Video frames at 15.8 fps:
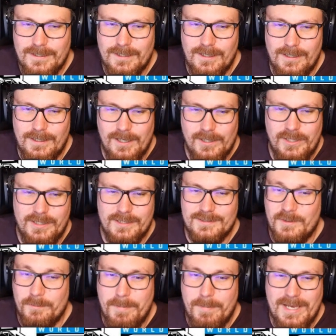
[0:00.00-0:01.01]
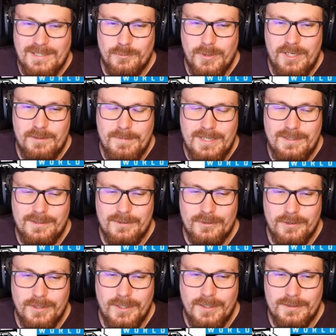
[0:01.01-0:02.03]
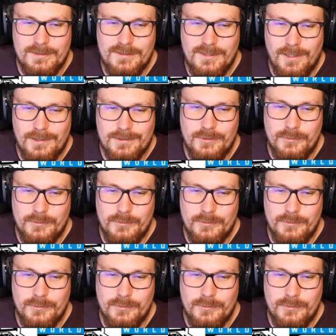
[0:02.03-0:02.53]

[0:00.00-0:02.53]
I think it's the best way to make your stock